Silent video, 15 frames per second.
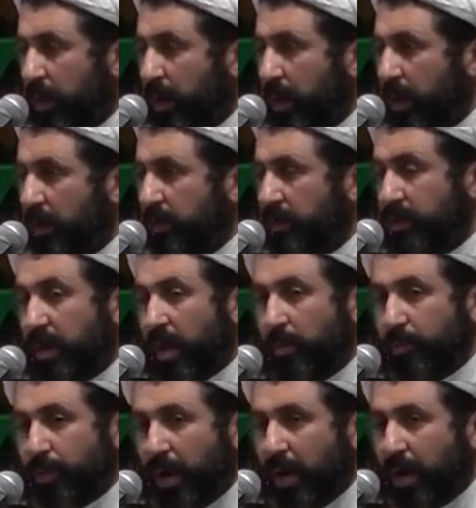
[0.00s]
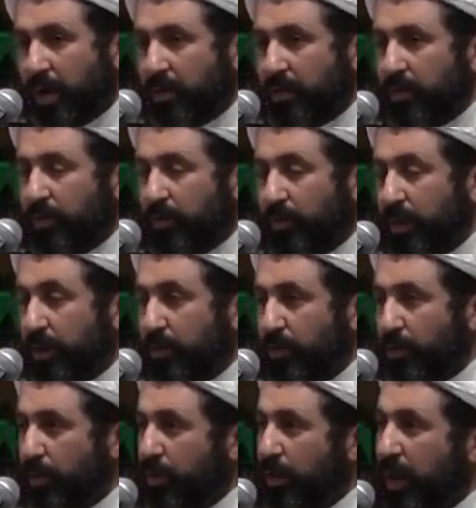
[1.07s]
in some part we
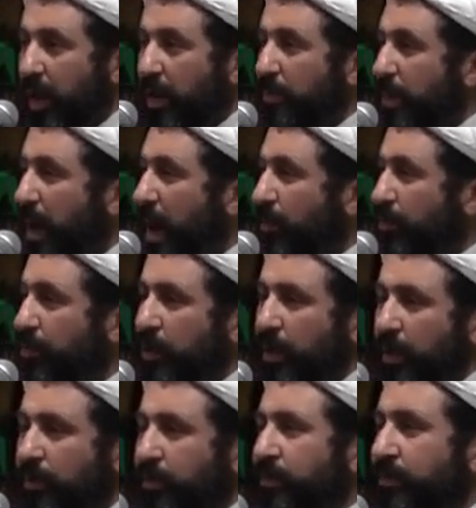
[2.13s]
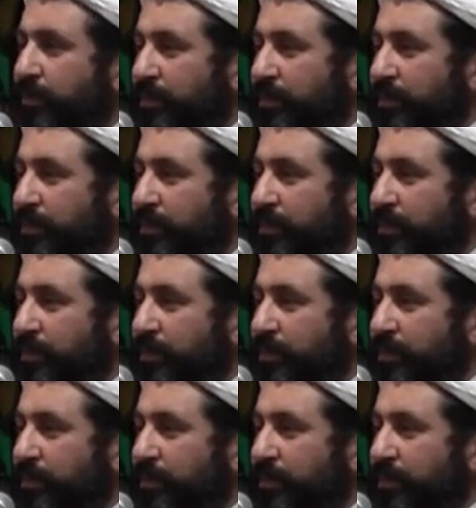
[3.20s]
talk about Him.